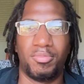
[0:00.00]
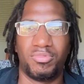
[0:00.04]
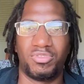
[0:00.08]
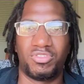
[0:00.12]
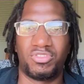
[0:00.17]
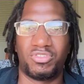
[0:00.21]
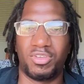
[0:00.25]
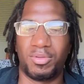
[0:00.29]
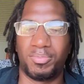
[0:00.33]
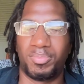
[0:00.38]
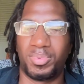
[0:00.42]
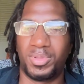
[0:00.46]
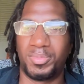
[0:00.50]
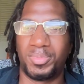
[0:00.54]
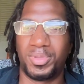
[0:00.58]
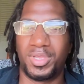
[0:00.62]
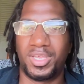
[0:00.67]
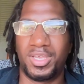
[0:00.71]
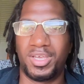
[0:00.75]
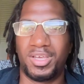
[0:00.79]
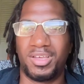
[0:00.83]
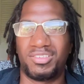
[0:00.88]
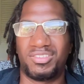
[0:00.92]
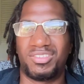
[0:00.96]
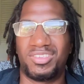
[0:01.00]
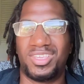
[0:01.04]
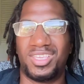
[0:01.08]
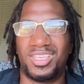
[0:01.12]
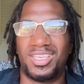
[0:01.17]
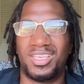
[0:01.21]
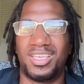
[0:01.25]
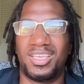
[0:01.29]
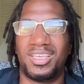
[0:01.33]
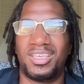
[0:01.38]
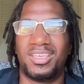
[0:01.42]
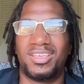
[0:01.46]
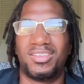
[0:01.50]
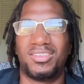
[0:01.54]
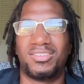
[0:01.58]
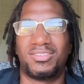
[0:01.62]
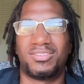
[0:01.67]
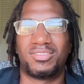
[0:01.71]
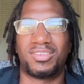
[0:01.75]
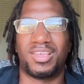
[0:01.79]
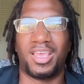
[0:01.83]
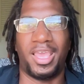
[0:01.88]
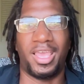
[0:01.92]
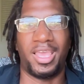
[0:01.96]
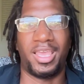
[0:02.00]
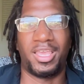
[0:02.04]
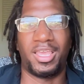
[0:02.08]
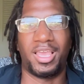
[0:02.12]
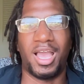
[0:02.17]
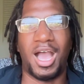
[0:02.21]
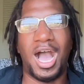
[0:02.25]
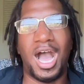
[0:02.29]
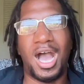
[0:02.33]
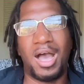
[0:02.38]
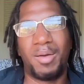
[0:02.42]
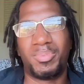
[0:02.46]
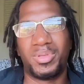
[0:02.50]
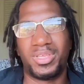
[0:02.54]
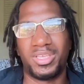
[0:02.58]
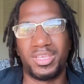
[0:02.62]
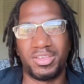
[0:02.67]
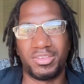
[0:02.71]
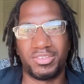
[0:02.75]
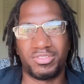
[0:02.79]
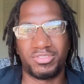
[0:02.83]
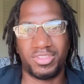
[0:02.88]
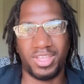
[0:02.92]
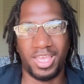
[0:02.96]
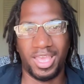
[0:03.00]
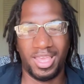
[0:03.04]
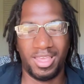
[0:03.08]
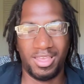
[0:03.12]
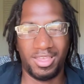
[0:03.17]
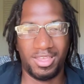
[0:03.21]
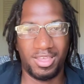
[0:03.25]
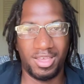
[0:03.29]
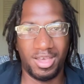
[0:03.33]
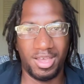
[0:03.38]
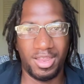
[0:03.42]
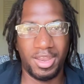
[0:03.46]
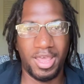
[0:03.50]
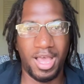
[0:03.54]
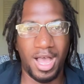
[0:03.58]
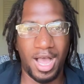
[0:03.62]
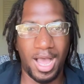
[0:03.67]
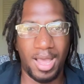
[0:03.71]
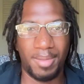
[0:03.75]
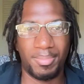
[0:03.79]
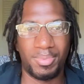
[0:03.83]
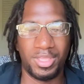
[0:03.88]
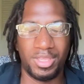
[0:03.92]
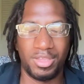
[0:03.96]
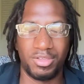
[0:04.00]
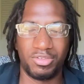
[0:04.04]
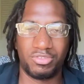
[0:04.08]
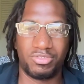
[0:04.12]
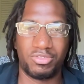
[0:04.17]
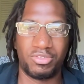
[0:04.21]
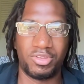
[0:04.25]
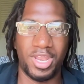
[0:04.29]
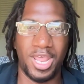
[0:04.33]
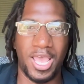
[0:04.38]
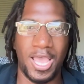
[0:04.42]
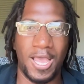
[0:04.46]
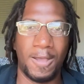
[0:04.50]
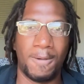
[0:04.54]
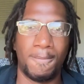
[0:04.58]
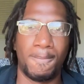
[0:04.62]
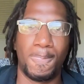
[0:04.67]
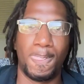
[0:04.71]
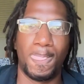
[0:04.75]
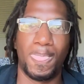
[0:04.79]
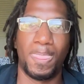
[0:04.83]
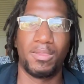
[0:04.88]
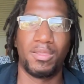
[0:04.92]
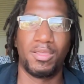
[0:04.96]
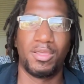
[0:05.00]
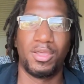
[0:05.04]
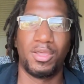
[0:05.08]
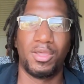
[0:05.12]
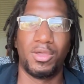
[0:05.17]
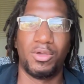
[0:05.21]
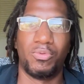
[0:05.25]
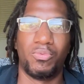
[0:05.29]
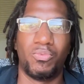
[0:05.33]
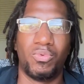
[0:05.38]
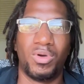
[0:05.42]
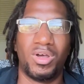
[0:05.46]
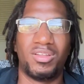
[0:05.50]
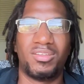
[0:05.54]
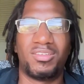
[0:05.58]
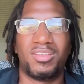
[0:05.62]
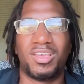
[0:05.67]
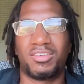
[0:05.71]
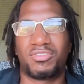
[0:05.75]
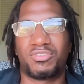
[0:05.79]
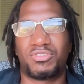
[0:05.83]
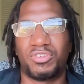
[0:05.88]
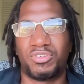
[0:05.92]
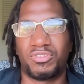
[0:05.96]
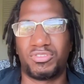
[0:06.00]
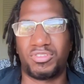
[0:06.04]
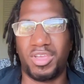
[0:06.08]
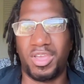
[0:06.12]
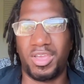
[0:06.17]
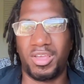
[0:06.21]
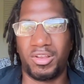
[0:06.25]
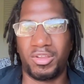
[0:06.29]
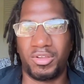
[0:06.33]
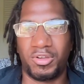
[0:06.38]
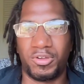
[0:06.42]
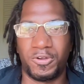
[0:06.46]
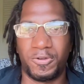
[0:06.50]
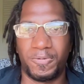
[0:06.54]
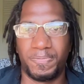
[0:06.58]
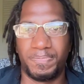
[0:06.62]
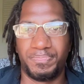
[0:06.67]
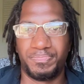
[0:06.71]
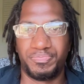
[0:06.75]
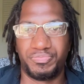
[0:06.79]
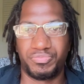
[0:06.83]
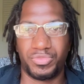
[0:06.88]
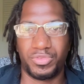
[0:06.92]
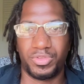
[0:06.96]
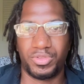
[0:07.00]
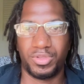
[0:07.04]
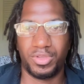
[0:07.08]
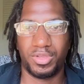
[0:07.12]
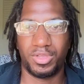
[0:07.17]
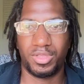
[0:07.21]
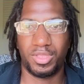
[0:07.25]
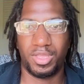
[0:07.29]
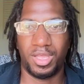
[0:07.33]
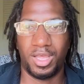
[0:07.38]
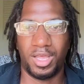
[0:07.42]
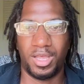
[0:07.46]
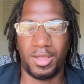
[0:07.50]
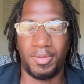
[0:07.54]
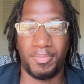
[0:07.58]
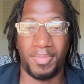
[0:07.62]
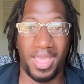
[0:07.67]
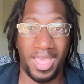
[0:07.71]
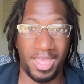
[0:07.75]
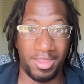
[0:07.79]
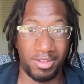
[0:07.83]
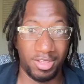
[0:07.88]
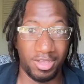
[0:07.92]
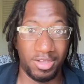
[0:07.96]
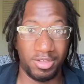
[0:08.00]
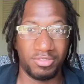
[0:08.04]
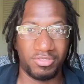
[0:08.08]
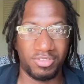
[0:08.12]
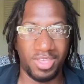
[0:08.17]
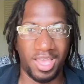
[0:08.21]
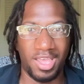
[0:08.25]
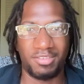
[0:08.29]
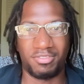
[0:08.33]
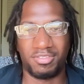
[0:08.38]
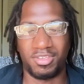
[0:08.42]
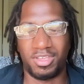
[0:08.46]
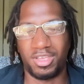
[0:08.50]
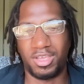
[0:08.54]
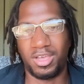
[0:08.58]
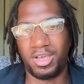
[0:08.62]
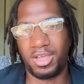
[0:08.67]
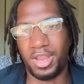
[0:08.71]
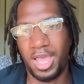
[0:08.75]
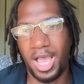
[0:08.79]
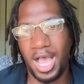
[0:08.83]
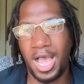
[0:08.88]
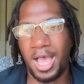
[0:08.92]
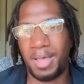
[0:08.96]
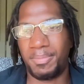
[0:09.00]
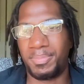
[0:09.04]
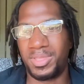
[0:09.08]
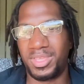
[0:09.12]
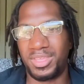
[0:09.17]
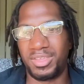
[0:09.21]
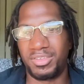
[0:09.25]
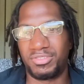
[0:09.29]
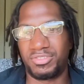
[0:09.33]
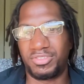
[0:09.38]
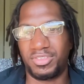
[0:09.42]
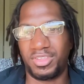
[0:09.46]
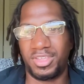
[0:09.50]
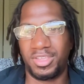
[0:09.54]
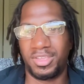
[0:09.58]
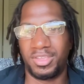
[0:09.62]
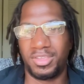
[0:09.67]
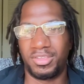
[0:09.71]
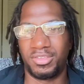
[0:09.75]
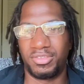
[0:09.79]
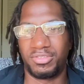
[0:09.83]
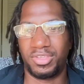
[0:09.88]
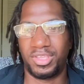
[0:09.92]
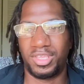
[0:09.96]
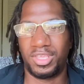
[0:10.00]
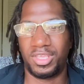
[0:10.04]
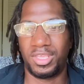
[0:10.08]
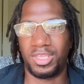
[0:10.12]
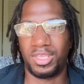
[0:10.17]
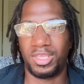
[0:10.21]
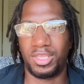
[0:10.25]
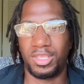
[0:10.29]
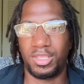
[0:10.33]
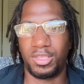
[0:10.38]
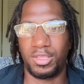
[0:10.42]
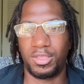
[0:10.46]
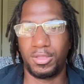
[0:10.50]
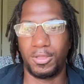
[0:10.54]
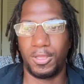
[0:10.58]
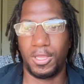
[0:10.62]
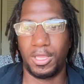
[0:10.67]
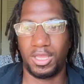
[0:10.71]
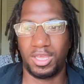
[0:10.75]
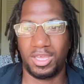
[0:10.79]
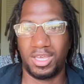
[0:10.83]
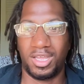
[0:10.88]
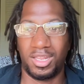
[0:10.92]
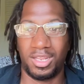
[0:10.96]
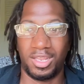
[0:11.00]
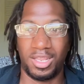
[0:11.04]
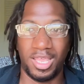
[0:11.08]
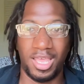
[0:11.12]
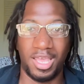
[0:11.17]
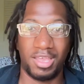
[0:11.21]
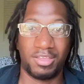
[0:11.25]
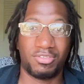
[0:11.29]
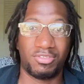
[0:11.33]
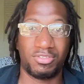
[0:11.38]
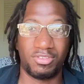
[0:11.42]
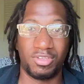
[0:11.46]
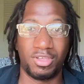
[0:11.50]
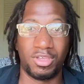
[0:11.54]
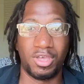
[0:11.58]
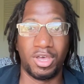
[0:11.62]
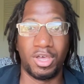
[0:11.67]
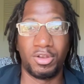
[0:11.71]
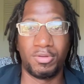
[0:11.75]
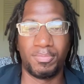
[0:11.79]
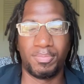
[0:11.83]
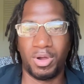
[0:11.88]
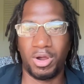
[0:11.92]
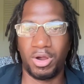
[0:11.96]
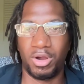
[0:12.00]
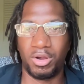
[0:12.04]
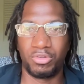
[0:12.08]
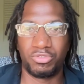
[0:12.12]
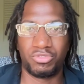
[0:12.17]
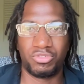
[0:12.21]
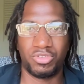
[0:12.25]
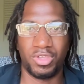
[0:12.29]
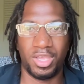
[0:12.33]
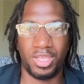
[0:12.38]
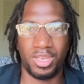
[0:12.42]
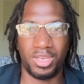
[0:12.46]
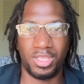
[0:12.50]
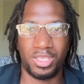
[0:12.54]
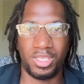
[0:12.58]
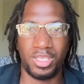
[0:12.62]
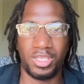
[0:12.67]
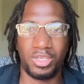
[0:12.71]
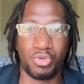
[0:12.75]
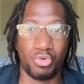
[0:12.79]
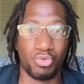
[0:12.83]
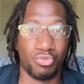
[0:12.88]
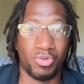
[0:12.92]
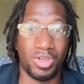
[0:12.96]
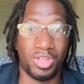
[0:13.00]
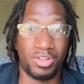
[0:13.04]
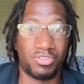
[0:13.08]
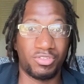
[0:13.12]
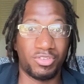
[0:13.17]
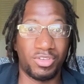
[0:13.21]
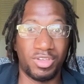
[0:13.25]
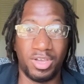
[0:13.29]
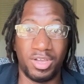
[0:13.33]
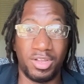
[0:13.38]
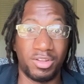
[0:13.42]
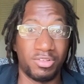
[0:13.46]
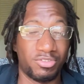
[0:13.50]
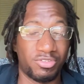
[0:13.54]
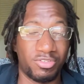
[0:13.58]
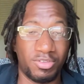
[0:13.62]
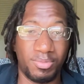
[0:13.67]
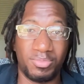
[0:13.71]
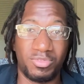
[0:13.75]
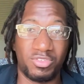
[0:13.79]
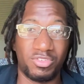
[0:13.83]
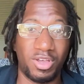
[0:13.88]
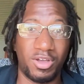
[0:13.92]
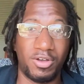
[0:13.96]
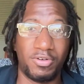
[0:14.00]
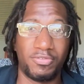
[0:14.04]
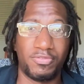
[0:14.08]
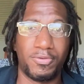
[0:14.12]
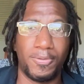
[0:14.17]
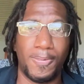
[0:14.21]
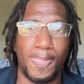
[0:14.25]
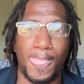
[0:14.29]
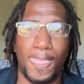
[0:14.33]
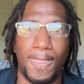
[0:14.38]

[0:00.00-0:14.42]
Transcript: Simply because he is a hobbyist, a gun hobbyist. Now, what Dexter Taylor does as a gun hobbyist is he collects gun parts and he creates guns himself.